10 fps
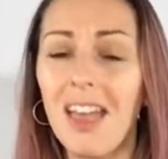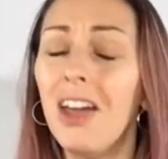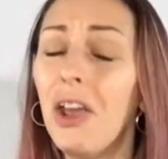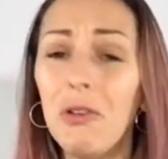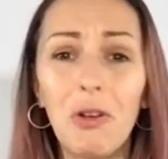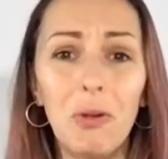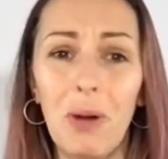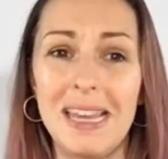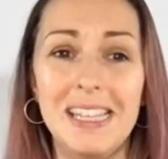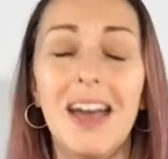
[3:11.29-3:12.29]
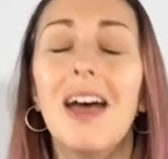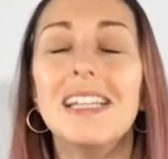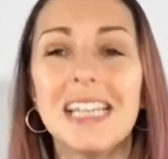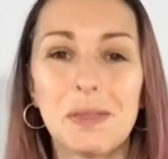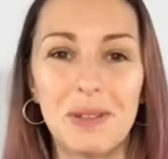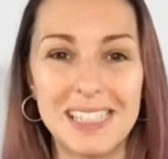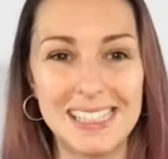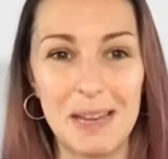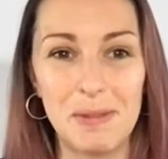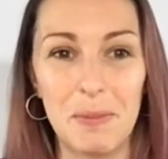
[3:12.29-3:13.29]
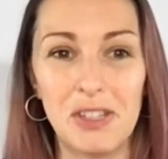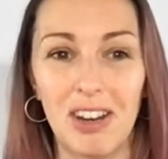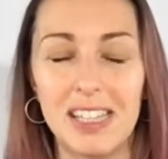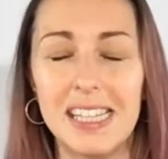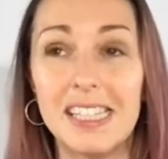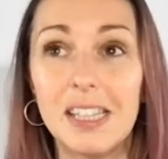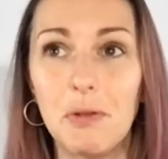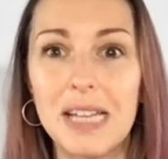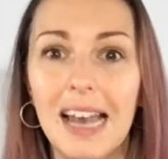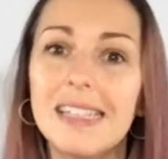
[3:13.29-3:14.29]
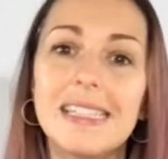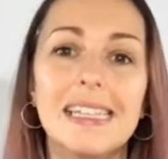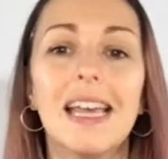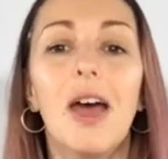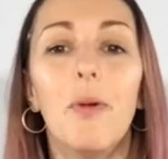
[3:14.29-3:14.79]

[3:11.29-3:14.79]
I know you're always desperate to see him demonstrate because he's so talented.